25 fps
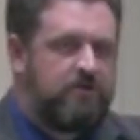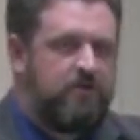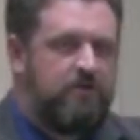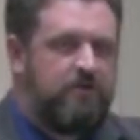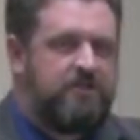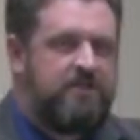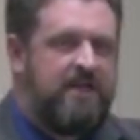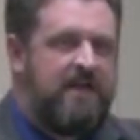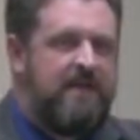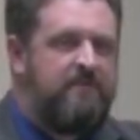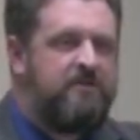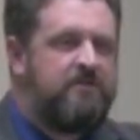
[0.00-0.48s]
So
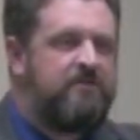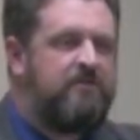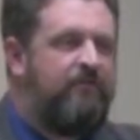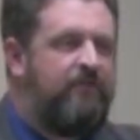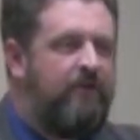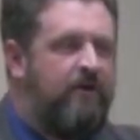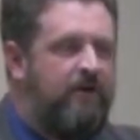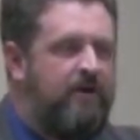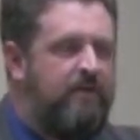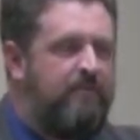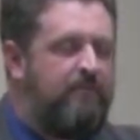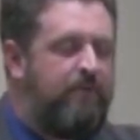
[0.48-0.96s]
Samuel's a
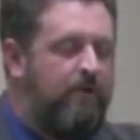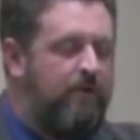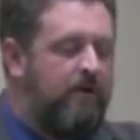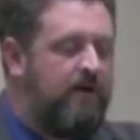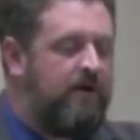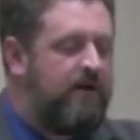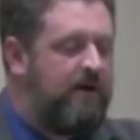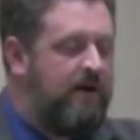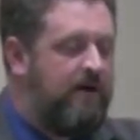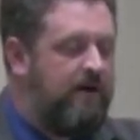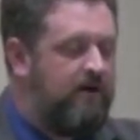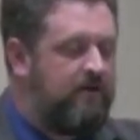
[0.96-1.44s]
very
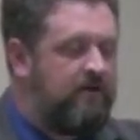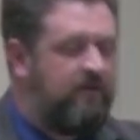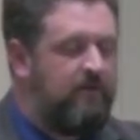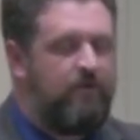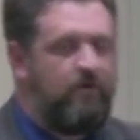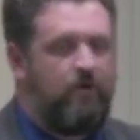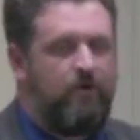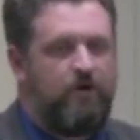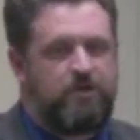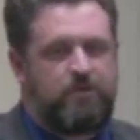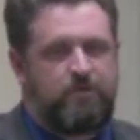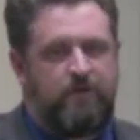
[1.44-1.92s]
important character, and
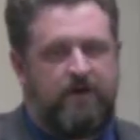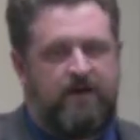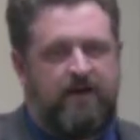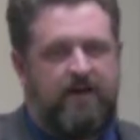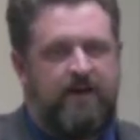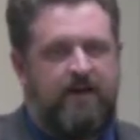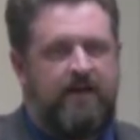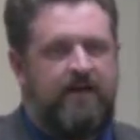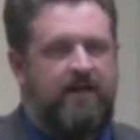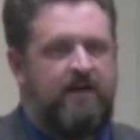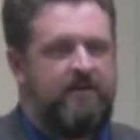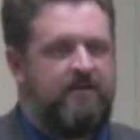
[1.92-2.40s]
of course we're
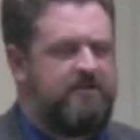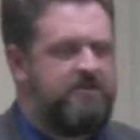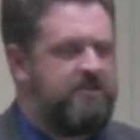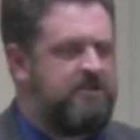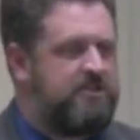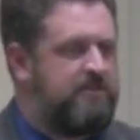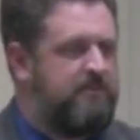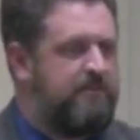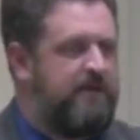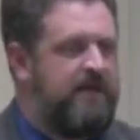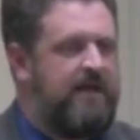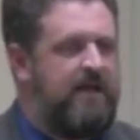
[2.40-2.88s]
getting into
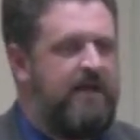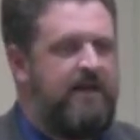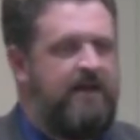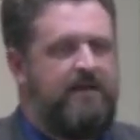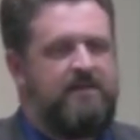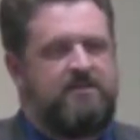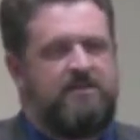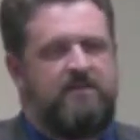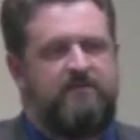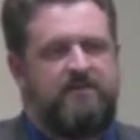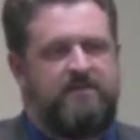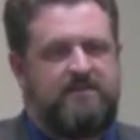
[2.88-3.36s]
just the
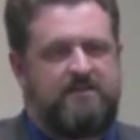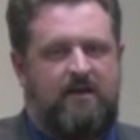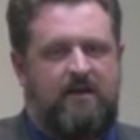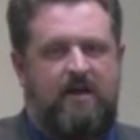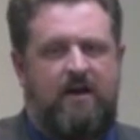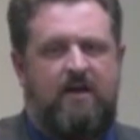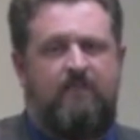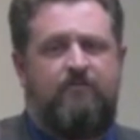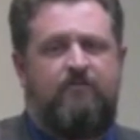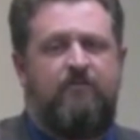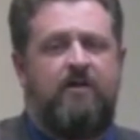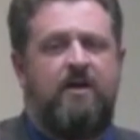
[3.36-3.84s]
beginnings of his
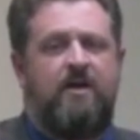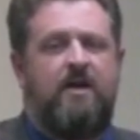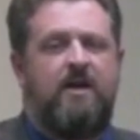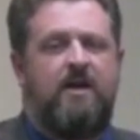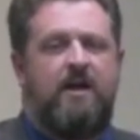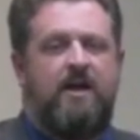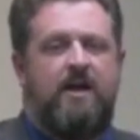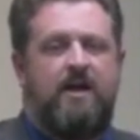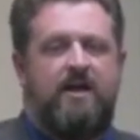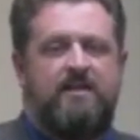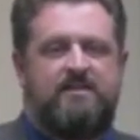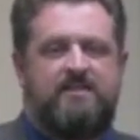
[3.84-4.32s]

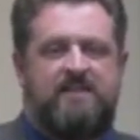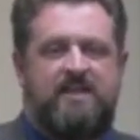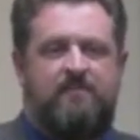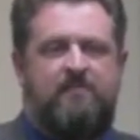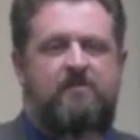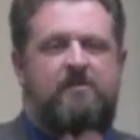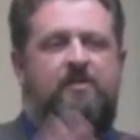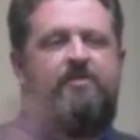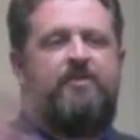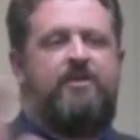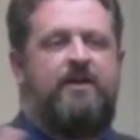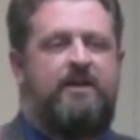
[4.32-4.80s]
life and
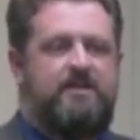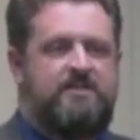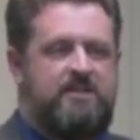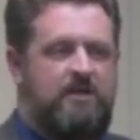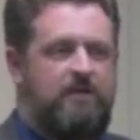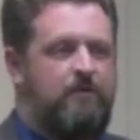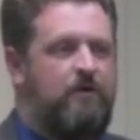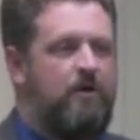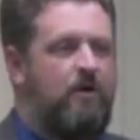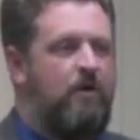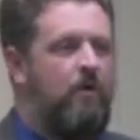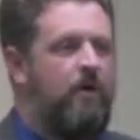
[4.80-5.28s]
some of the things
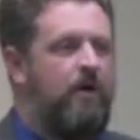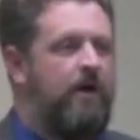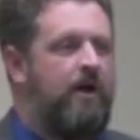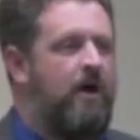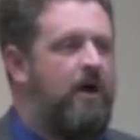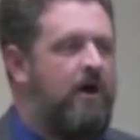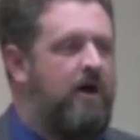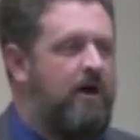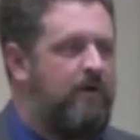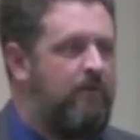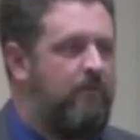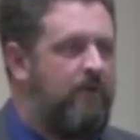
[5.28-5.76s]
that were going
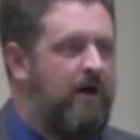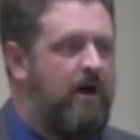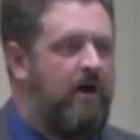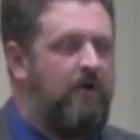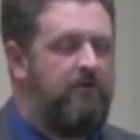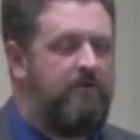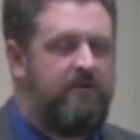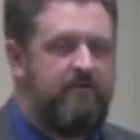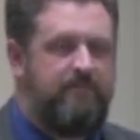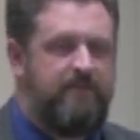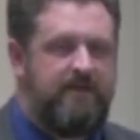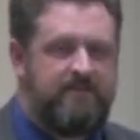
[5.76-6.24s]
on
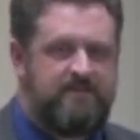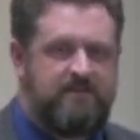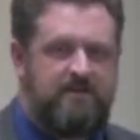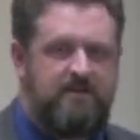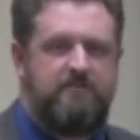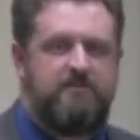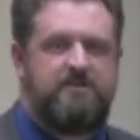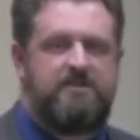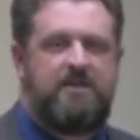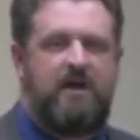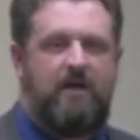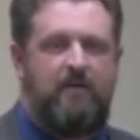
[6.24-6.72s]
around him as
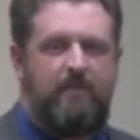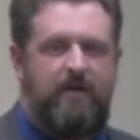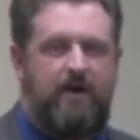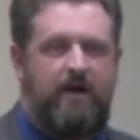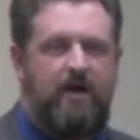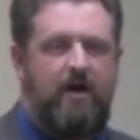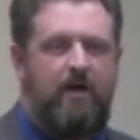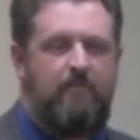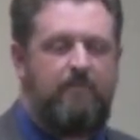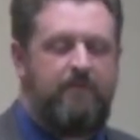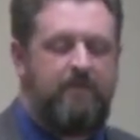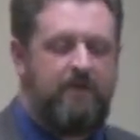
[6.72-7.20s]
he was
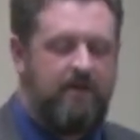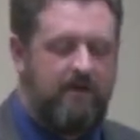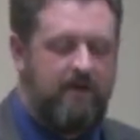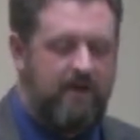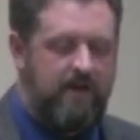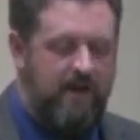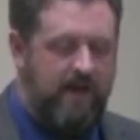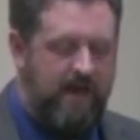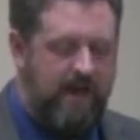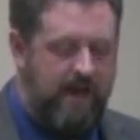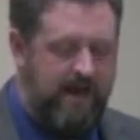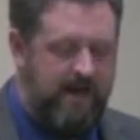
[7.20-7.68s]
coming up
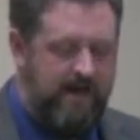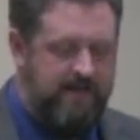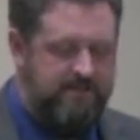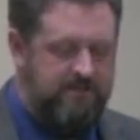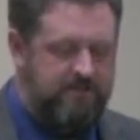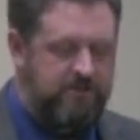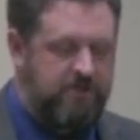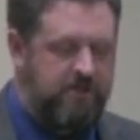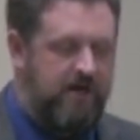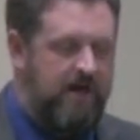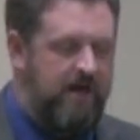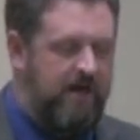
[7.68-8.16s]
as
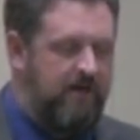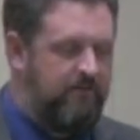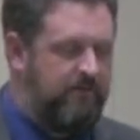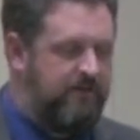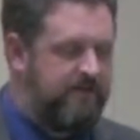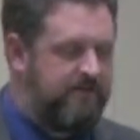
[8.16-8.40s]
a child.